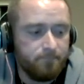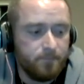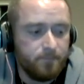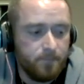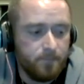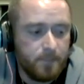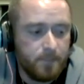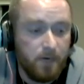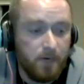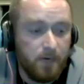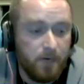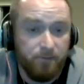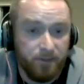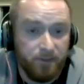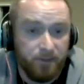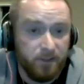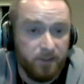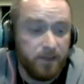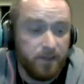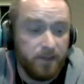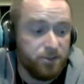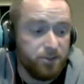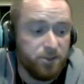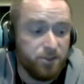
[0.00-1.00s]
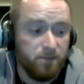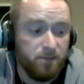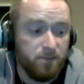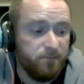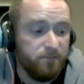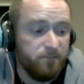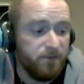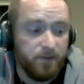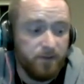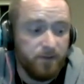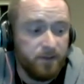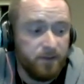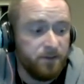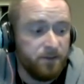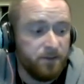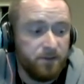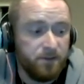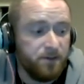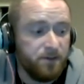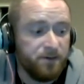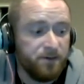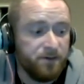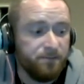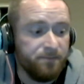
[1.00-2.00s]
I really like Chubb for the end of the
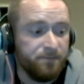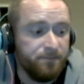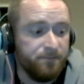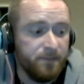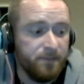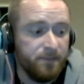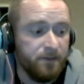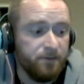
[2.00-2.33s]
year. I do.